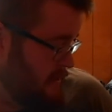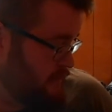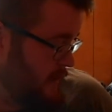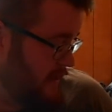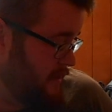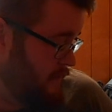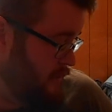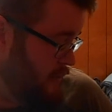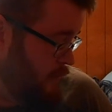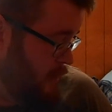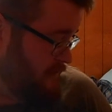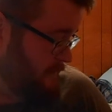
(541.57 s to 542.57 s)
So I don't
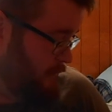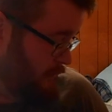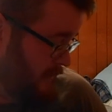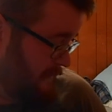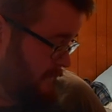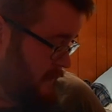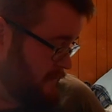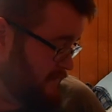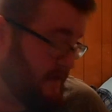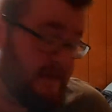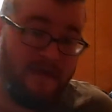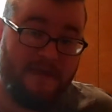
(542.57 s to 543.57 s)
know what to pull up first.
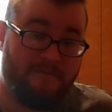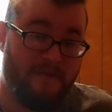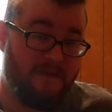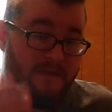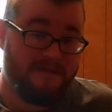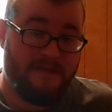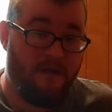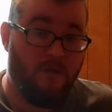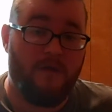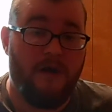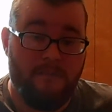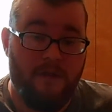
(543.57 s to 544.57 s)
And again, if anything's out of order, I